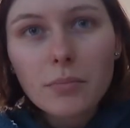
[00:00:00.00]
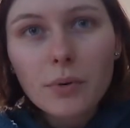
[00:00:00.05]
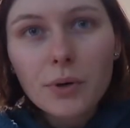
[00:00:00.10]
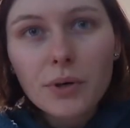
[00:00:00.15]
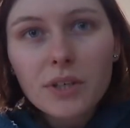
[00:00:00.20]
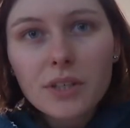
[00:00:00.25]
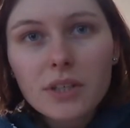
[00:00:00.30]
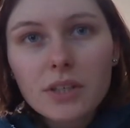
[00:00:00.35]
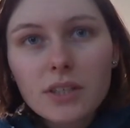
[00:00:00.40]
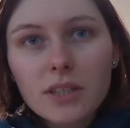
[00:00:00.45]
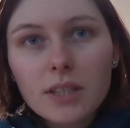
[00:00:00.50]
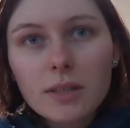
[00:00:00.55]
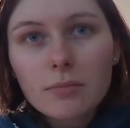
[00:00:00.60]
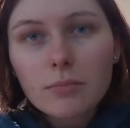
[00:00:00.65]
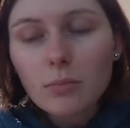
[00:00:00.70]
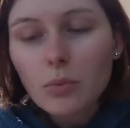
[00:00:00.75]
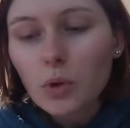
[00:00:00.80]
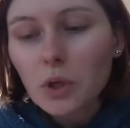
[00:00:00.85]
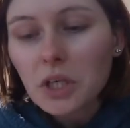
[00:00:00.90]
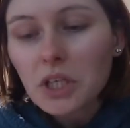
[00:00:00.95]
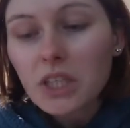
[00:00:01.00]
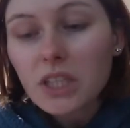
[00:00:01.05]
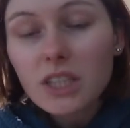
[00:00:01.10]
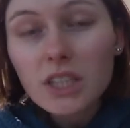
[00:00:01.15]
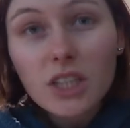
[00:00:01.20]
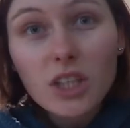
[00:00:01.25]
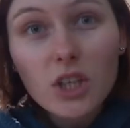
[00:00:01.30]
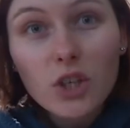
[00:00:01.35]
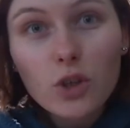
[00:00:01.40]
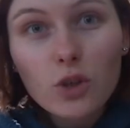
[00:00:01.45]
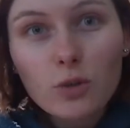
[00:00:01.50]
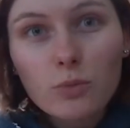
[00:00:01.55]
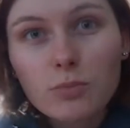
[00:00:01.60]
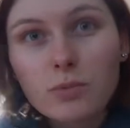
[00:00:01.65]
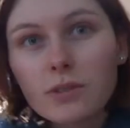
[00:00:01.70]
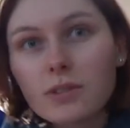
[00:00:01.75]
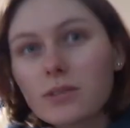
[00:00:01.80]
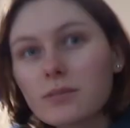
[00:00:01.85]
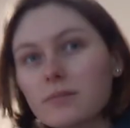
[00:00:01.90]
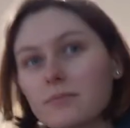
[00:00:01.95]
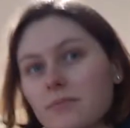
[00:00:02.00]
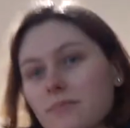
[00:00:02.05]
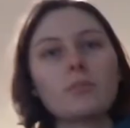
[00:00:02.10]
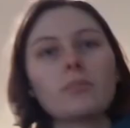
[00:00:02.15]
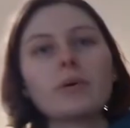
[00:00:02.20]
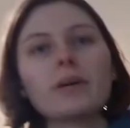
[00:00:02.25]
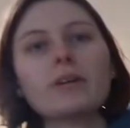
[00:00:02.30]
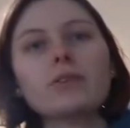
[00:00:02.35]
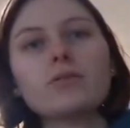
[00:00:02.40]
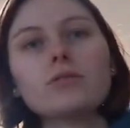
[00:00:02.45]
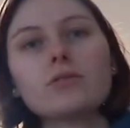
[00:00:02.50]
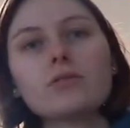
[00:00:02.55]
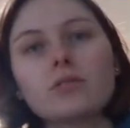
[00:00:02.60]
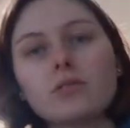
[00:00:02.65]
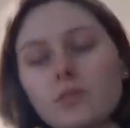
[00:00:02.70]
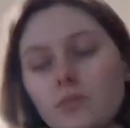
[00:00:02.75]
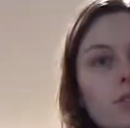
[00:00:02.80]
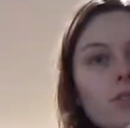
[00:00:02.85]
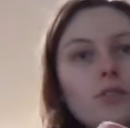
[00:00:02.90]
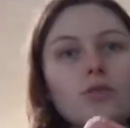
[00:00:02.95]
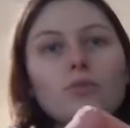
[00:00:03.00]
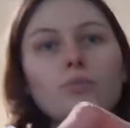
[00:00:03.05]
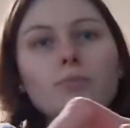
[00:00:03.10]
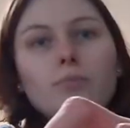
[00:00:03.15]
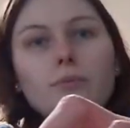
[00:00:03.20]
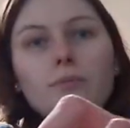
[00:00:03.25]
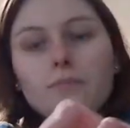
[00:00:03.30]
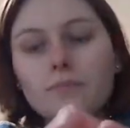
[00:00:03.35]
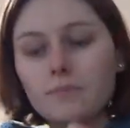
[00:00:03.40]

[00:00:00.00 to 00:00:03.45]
bouillon, bouillon cubes, pickles, soup,